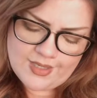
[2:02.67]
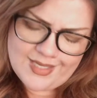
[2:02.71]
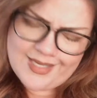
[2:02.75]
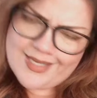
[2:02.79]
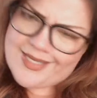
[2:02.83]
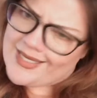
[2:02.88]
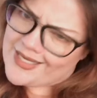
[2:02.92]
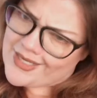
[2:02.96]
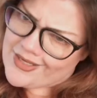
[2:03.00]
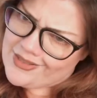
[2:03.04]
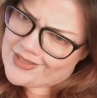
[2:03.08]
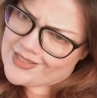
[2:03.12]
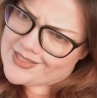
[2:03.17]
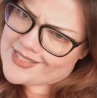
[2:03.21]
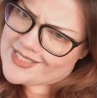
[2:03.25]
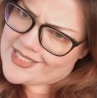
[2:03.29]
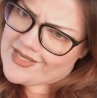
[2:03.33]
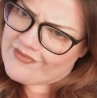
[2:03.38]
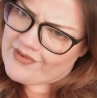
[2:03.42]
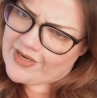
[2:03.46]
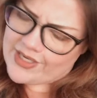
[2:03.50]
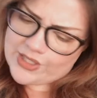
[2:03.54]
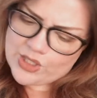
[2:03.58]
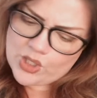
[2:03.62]
here, let's see
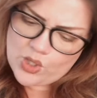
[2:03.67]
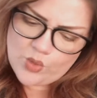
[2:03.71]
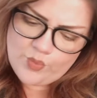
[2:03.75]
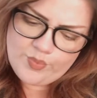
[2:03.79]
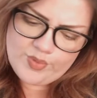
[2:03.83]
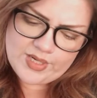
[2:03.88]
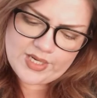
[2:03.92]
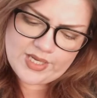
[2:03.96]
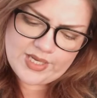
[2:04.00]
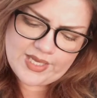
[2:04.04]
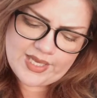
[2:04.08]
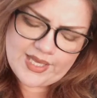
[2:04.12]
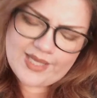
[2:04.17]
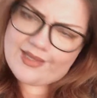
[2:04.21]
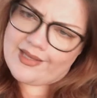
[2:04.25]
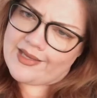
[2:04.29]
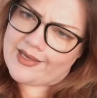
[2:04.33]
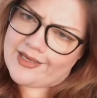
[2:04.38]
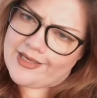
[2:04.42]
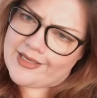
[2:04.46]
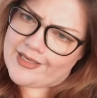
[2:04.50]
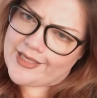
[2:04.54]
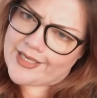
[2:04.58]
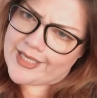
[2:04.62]
if I can open it.
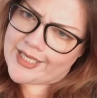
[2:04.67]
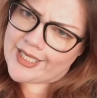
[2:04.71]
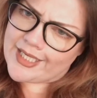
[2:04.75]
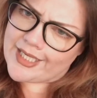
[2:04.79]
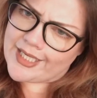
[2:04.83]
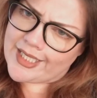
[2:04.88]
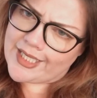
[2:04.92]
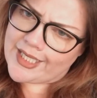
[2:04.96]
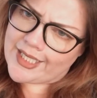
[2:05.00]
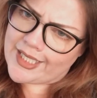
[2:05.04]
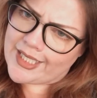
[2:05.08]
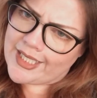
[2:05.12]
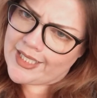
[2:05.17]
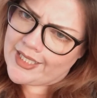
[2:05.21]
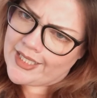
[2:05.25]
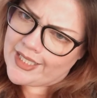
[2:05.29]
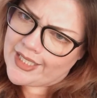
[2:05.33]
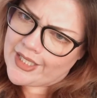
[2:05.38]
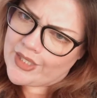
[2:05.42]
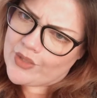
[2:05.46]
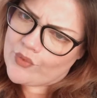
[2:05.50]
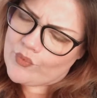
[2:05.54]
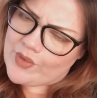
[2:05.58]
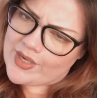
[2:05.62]
Like,
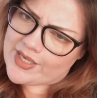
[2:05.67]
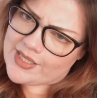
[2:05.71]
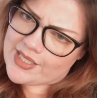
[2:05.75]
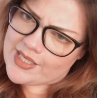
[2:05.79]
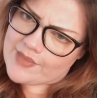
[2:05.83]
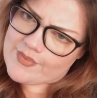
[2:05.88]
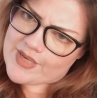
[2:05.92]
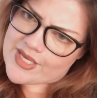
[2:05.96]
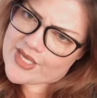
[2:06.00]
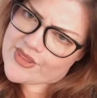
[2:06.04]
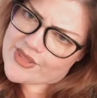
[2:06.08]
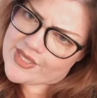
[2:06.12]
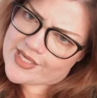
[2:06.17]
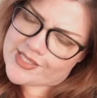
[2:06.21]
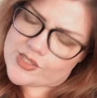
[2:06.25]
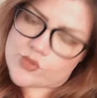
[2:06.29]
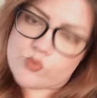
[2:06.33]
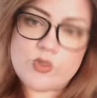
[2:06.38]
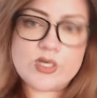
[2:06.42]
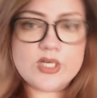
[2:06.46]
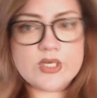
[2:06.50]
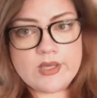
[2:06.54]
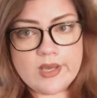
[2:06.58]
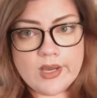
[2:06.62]
why do they make things
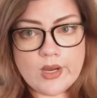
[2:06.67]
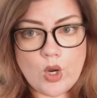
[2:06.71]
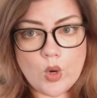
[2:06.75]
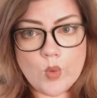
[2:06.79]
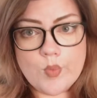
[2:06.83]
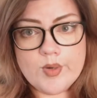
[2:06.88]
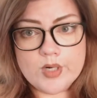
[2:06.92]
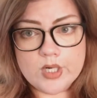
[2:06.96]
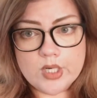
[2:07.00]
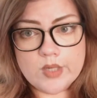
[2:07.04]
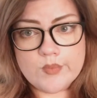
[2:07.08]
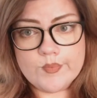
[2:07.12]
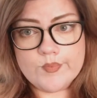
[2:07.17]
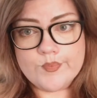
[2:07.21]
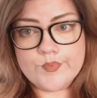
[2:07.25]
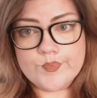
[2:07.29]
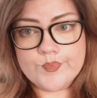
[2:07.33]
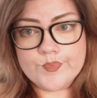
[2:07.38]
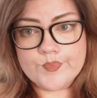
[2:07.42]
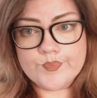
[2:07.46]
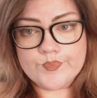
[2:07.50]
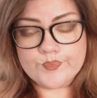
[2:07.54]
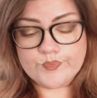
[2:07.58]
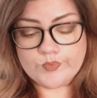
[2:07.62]
where you can't open them?
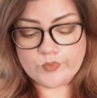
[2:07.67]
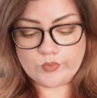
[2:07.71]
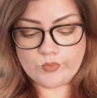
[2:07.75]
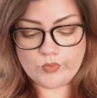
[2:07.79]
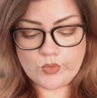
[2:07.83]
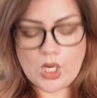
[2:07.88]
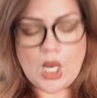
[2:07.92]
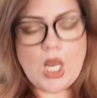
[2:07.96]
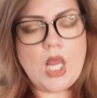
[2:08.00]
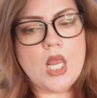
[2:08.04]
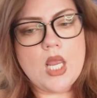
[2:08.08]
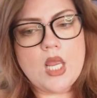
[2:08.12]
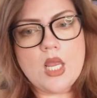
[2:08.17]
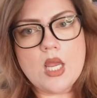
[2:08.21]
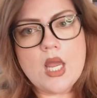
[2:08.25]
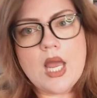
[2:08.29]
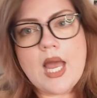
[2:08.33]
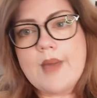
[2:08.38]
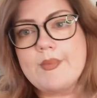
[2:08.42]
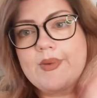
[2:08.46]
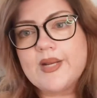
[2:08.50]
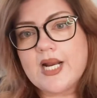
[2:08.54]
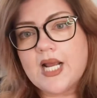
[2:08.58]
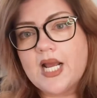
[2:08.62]

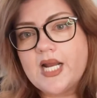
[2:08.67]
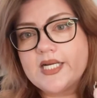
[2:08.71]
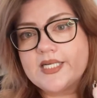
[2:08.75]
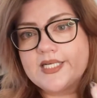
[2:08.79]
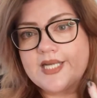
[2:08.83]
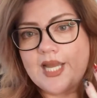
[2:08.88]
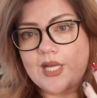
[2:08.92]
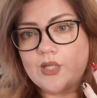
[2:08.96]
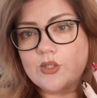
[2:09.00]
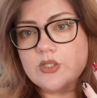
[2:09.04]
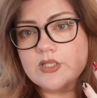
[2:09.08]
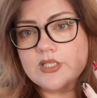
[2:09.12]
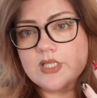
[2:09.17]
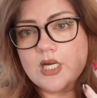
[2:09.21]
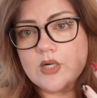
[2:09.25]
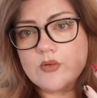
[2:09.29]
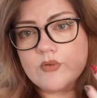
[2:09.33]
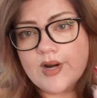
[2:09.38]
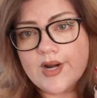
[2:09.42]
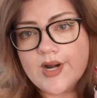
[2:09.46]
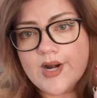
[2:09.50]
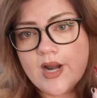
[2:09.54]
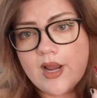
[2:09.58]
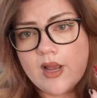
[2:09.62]
I mean, I got nails on
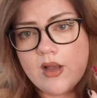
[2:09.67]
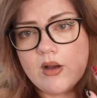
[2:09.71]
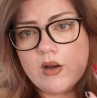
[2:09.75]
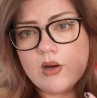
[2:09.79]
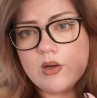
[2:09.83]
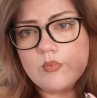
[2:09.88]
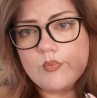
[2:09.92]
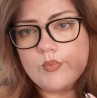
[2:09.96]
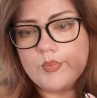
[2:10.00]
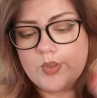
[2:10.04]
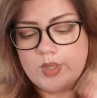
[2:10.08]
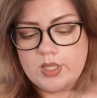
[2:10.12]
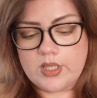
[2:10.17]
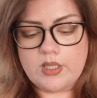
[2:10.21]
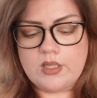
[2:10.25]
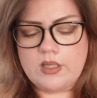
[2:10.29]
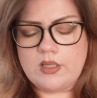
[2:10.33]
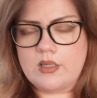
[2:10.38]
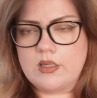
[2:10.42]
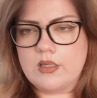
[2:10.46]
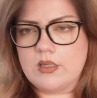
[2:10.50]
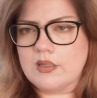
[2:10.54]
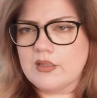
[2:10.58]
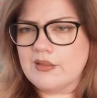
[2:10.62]
right now,
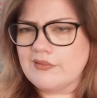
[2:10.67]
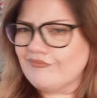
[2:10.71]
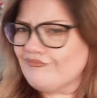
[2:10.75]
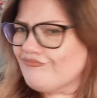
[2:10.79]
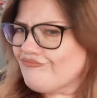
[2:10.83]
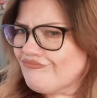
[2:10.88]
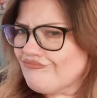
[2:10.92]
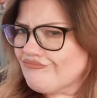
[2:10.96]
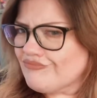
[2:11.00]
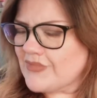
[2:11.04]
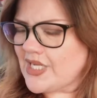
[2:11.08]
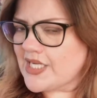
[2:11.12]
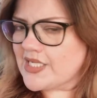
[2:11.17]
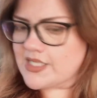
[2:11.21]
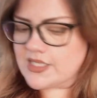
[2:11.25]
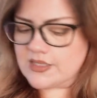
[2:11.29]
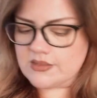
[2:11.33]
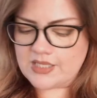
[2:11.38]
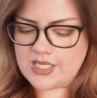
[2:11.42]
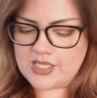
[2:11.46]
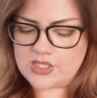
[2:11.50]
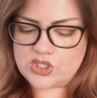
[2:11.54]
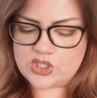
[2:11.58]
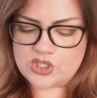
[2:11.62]
but
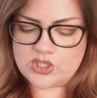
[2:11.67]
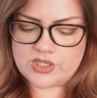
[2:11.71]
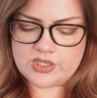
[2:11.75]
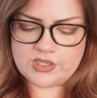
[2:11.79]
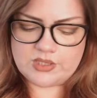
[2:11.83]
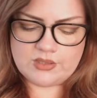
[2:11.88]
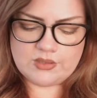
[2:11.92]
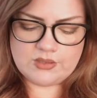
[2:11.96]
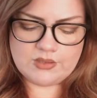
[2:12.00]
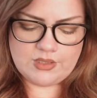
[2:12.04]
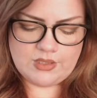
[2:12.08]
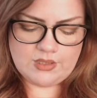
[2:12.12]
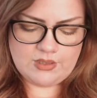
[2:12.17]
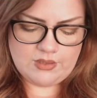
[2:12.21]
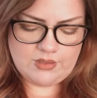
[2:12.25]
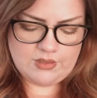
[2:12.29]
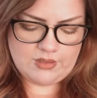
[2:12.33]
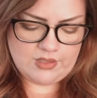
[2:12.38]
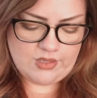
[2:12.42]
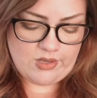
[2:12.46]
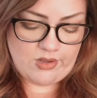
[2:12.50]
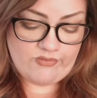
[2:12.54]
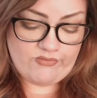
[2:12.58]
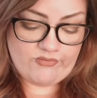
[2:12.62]
that shouldn't
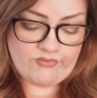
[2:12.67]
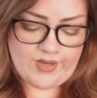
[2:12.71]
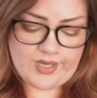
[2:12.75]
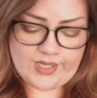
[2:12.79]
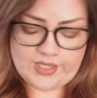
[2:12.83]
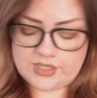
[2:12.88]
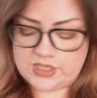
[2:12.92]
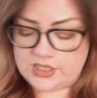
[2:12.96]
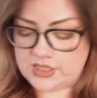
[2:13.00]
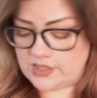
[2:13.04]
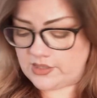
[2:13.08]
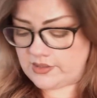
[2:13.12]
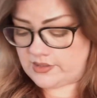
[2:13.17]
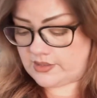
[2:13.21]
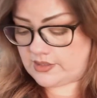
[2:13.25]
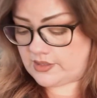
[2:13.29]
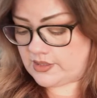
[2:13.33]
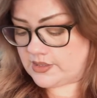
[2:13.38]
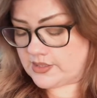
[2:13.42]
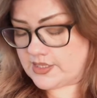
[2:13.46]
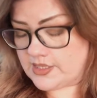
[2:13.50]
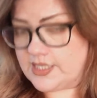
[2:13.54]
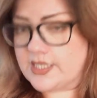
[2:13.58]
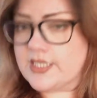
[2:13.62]
affect anything,
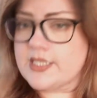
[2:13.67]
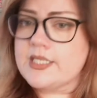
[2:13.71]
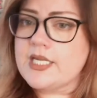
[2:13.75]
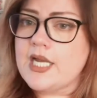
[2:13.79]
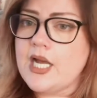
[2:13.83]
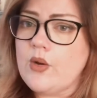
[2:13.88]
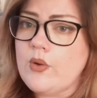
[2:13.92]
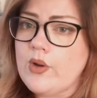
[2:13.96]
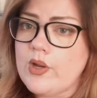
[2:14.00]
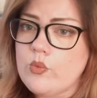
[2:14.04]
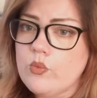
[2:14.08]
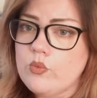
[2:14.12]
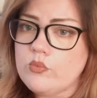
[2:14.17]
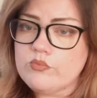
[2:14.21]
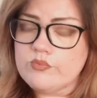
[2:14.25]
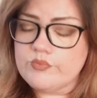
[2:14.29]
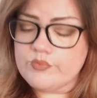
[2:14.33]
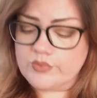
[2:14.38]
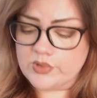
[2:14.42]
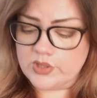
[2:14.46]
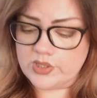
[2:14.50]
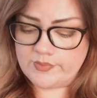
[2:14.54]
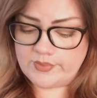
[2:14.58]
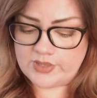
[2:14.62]
seeing how I
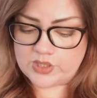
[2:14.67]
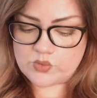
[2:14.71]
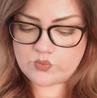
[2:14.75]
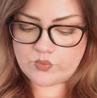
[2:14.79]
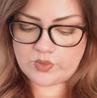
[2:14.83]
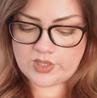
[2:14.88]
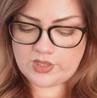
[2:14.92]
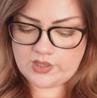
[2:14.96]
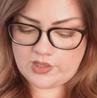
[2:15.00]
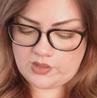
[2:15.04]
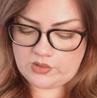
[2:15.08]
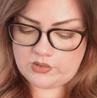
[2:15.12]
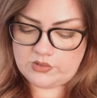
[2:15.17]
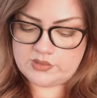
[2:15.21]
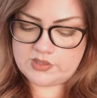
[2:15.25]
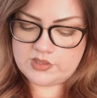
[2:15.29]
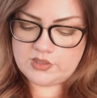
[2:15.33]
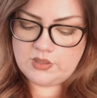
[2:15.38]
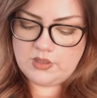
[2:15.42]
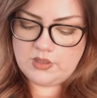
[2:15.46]
pretty much wear nails.